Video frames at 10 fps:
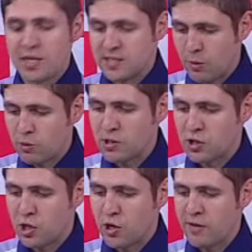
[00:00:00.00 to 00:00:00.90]
That was at the
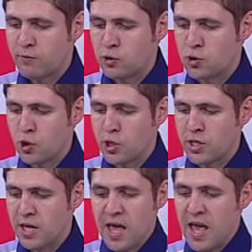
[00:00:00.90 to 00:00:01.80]
Greyville
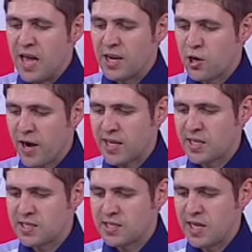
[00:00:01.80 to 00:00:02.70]
Circuit, and a cracking
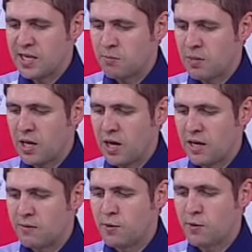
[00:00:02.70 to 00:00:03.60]
second
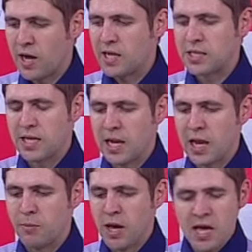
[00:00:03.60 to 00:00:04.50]
behind Variety
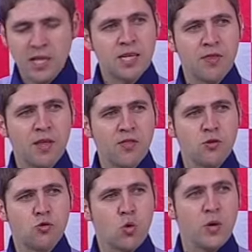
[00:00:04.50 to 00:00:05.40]
Club. So I think the
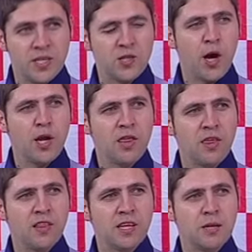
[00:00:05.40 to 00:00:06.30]
draw is the only
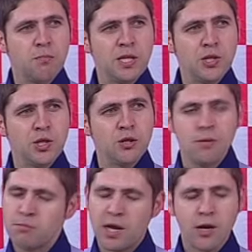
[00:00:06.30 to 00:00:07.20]
thing that can beat her,
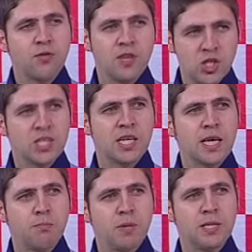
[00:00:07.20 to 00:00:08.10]
but I don't think she's going to
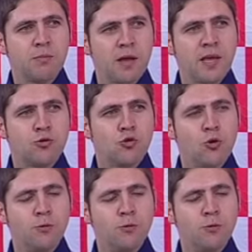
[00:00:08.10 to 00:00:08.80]
get beaten by that draw.